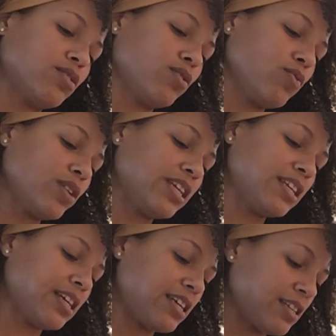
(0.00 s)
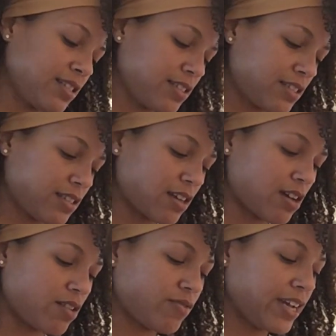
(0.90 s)
what it is.
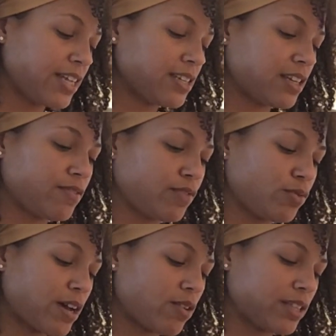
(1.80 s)
All right, none flew out.